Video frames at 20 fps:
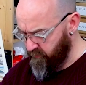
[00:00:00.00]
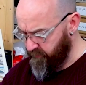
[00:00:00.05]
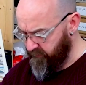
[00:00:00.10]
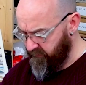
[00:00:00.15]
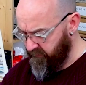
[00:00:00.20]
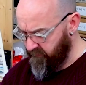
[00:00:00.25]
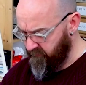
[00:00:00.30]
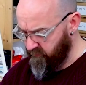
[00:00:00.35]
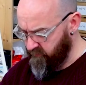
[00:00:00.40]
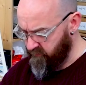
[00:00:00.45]

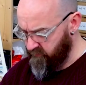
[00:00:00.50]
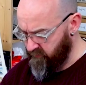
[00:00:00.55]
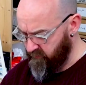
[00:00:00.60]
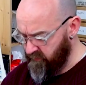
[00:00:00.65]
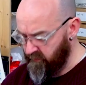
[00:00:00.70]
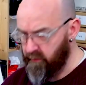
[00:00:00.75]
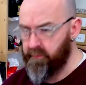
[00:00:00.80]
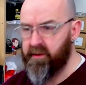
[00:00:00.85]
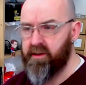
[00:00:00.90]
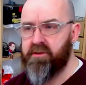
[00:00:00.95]
be a
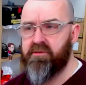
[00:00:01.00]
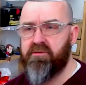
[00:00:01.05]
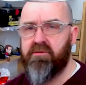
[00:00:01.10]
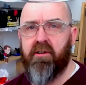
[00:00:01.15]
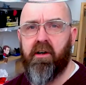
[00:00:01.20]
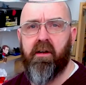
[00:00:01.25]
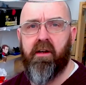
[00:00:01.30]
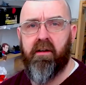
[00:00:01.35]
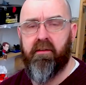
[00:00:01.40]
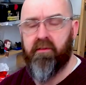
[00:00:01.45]
little bit of
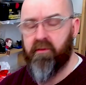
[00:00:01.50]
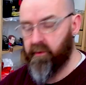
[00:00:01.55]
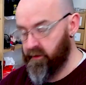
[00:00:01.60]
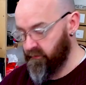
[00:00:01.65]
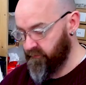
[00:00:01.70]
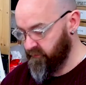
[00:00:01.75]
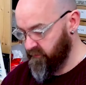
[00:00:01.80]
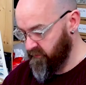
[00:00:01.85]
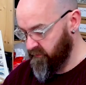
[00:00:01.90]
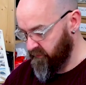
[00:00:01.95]
trial and error where you
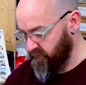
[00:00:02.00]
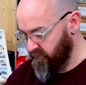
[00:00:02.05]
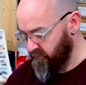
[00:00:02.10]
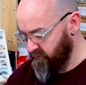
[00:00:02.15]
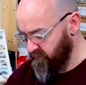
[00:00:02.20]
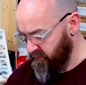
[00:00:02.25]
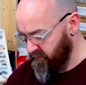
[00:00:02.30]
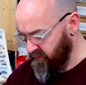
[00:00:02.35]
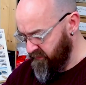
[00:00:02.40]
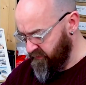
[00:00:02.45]
have to kind of
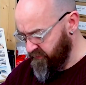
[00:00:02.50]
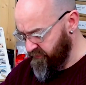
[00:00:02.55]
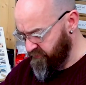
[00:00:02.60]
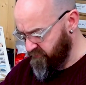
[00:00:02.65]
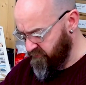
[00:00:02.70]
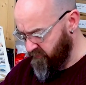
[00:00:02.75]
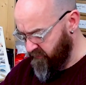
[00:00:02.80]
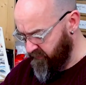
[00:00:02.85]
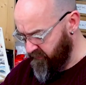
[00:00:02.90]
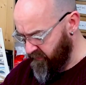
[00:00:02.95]

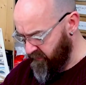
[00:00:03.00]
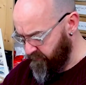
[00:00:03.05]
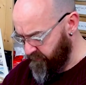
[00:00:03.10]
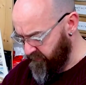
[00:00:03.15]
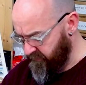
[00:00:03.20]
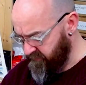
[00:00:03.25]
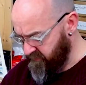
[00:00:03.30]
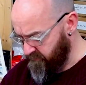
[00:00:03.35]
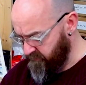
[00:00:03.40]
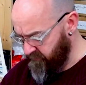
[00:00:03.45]
try it a
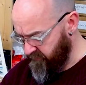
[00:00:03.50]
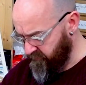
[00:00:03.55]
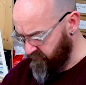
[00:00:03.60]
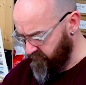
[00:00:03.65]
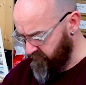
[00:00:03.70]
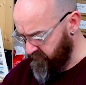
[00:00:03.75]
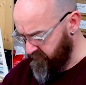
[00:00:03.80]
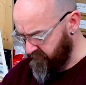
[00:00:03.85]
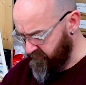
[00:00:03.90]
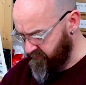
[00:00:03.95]
bit to make sure
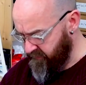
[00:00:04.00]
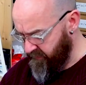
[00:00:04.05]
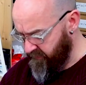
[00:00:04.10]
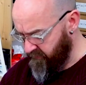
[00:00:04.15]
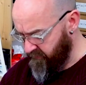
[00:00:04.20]
you're dead